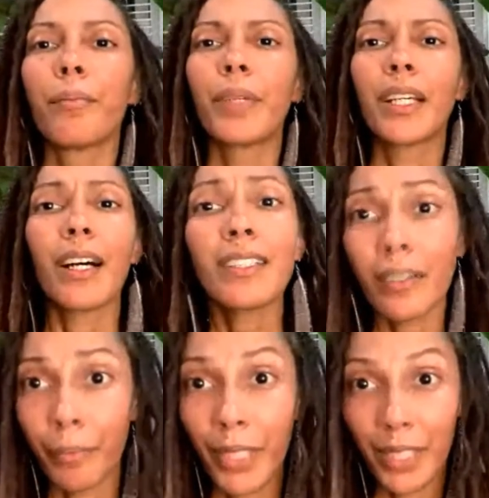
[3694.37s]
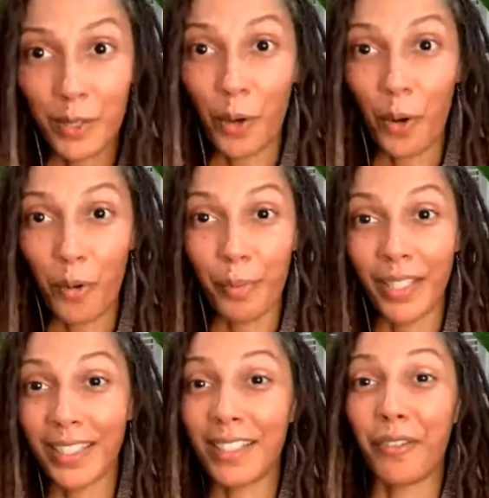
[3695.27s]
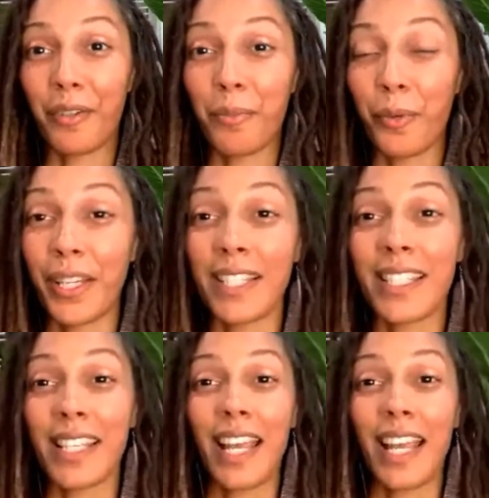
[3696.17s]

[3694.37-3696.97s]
because of being so open in different points.